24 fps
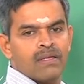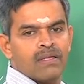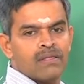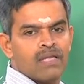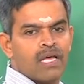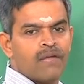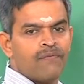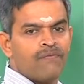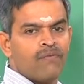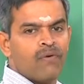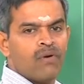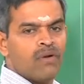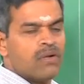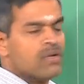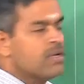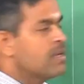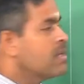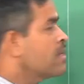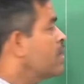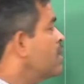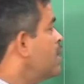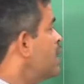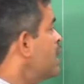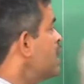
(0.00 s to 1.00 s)
Therefore,
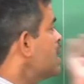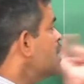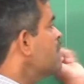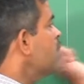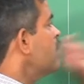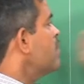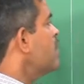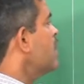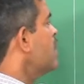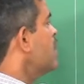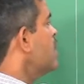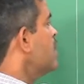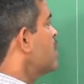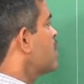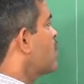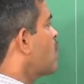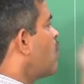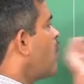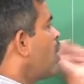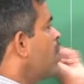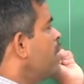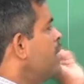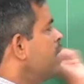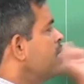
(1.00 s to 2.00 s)
relatively
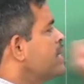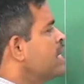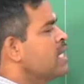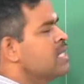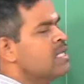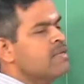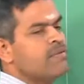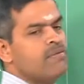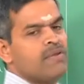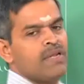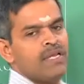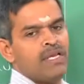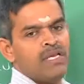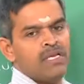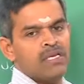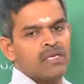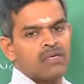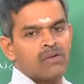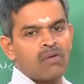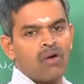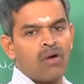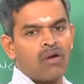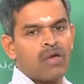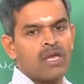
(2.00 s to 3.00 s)
qualitatively
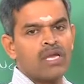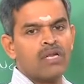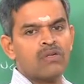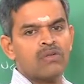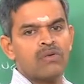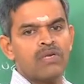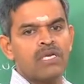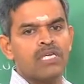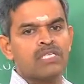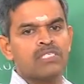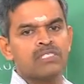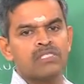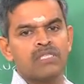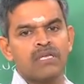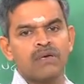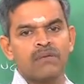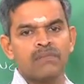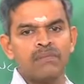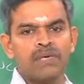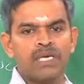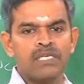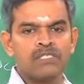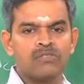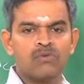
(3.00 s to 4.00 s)
talking to each
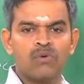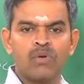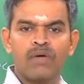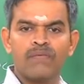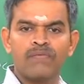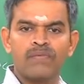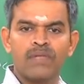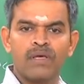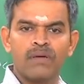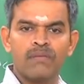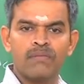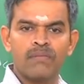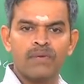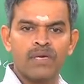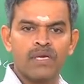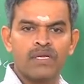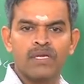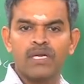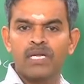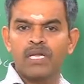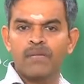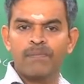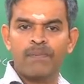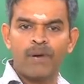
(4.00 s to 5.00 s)
them, each one of them
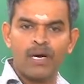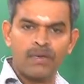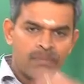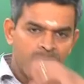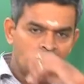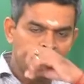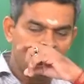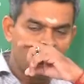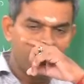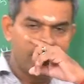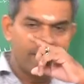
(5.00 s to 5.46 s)
in a departmental